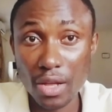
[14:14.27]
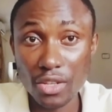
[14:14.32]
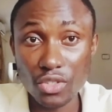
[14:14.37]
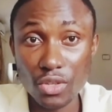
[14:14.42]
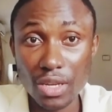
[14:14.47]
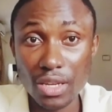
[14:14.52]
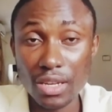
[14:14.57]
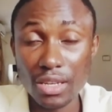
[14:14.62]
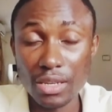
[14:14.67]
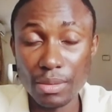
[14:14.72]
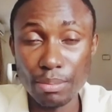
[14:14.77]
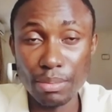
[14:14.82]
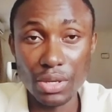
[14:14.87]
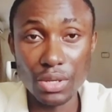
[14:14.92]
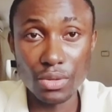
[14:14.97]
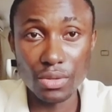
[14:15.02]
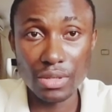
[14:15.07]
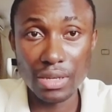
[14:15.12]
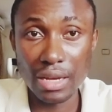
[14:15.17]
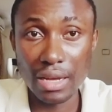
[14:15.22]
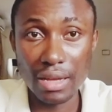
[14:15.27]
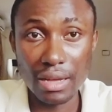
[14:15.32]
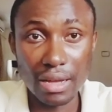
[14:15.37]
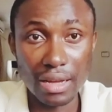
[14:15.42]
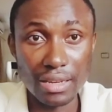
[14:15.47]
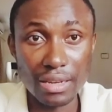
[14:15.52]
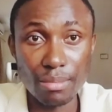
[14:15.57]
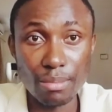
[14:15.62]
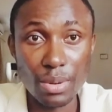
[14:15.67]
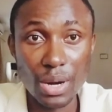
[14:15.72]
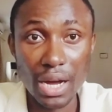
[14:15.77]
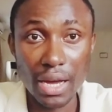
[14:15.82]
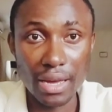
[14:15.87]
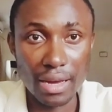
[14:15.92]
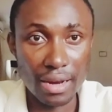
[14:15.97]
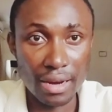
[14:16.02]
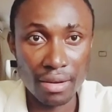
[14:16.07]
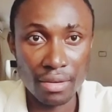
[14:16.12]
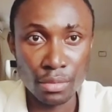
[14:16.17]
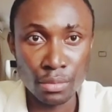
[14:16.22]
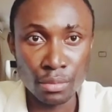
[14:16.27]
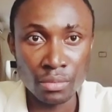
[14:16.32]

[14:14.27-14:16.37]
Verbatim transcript: and together they built an empire